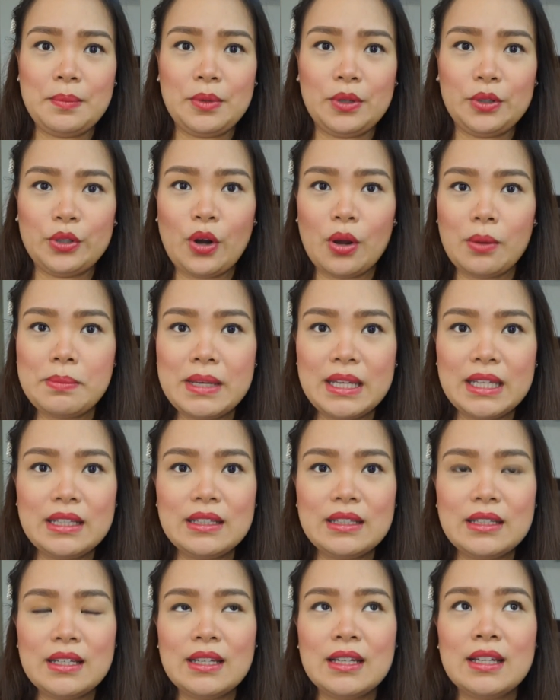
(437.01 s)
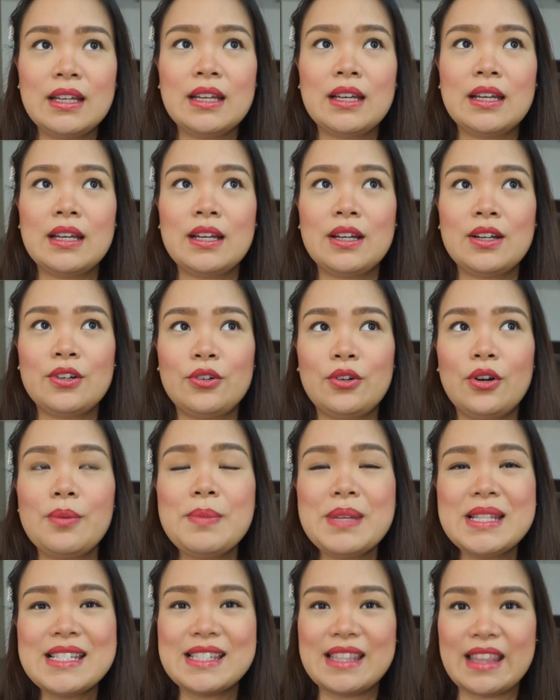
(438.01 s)

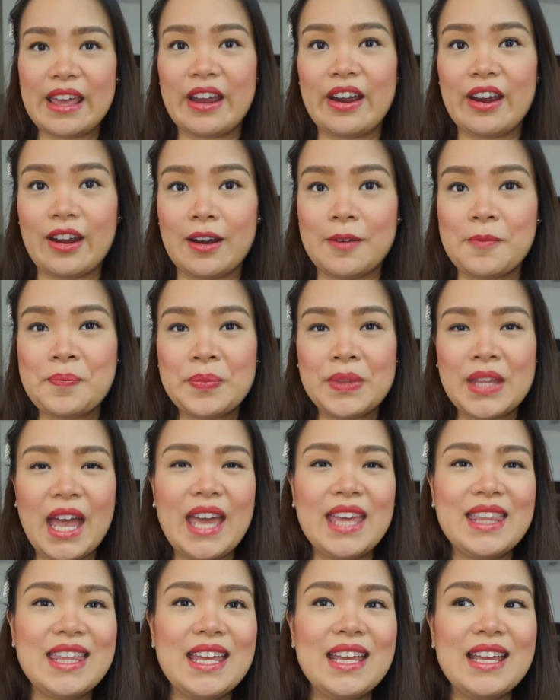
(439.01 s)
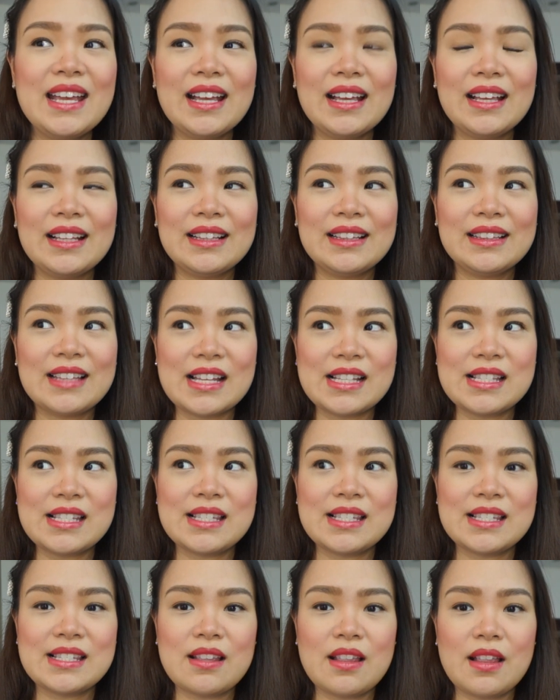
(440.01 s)
Robyn's there. I think
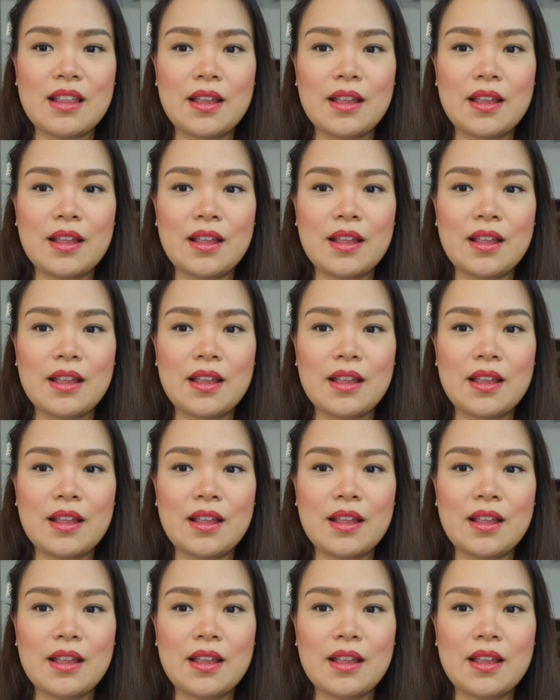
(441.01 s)
that's